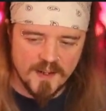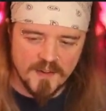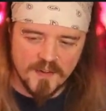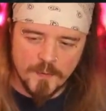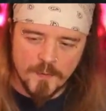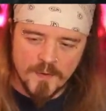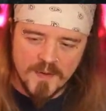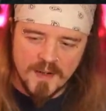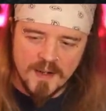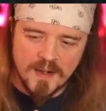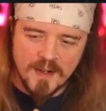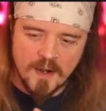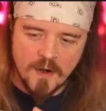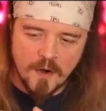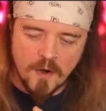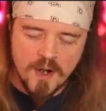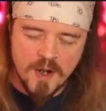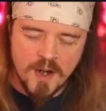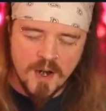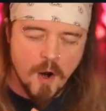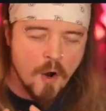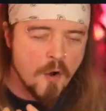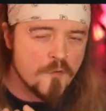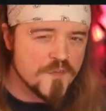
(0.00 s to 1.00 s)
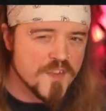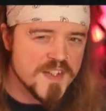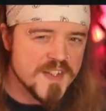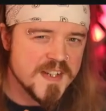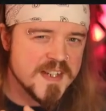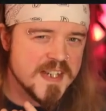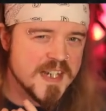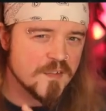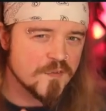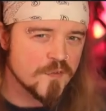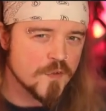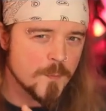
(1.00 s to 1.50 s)
So it offers a
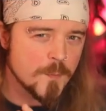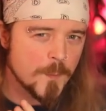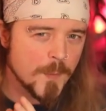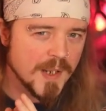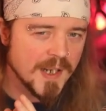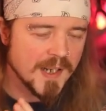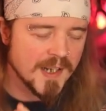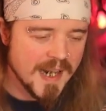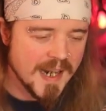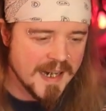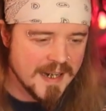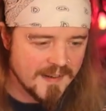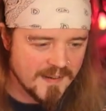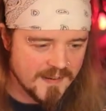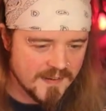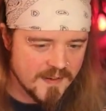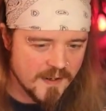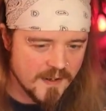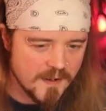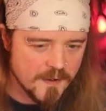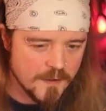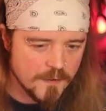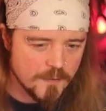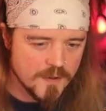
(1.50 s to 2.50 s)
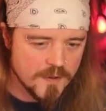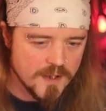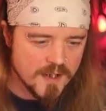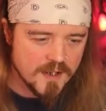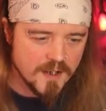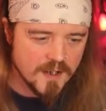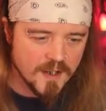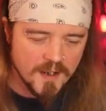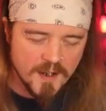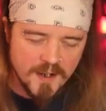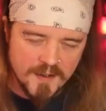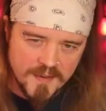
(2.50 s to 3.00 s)
different play style.
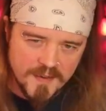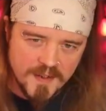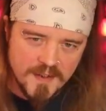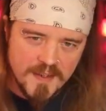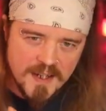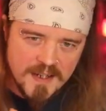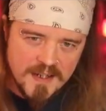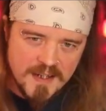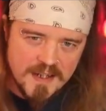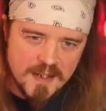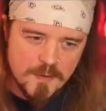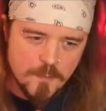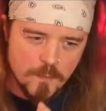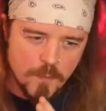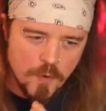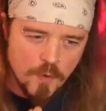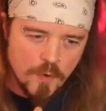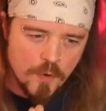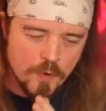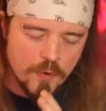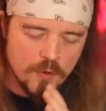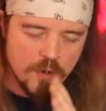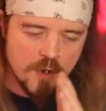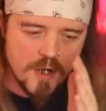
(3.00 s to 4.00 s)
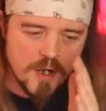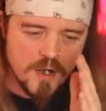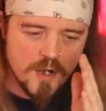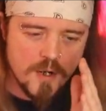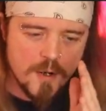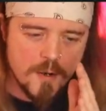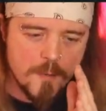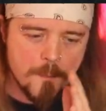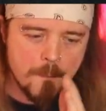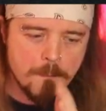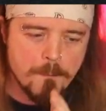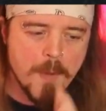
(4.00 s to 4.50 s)
And I think they need more
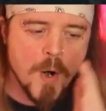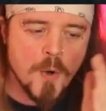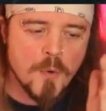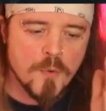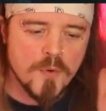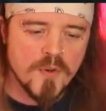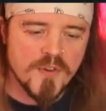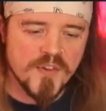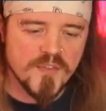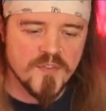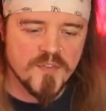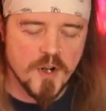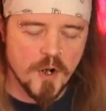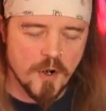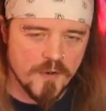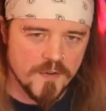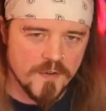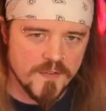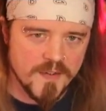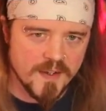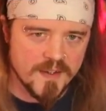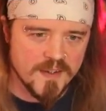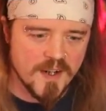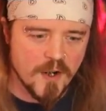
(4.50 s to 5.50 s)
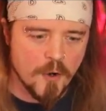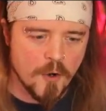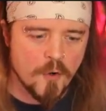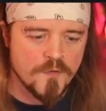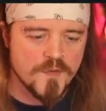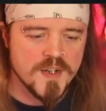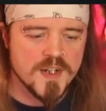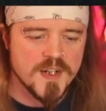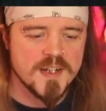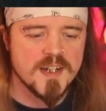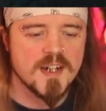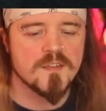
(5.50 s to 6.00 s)
modes of content that
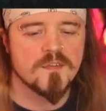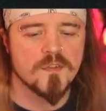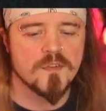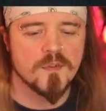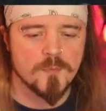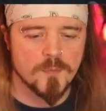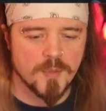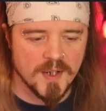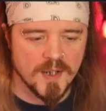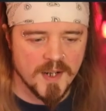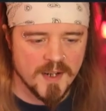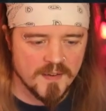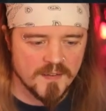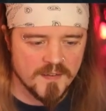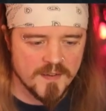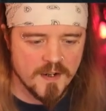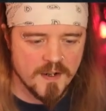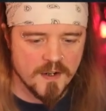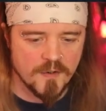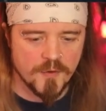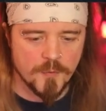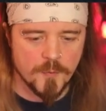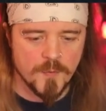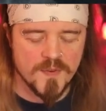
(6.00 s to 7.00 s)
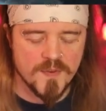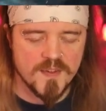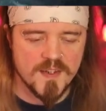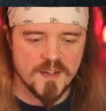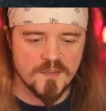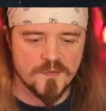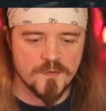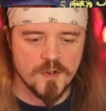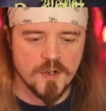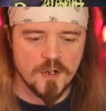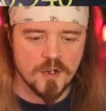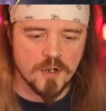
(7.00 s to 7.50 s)
offer different play styles with
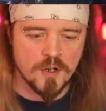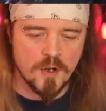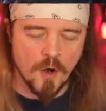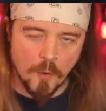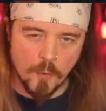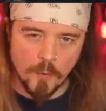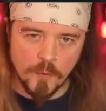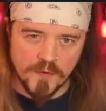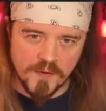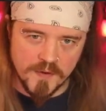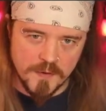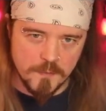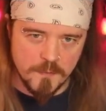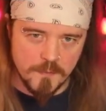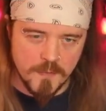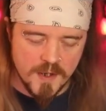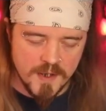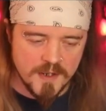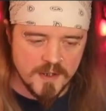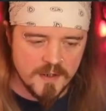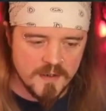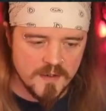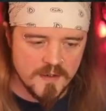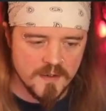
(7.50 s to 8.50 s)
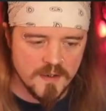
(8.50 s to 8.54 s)
different goals in mind.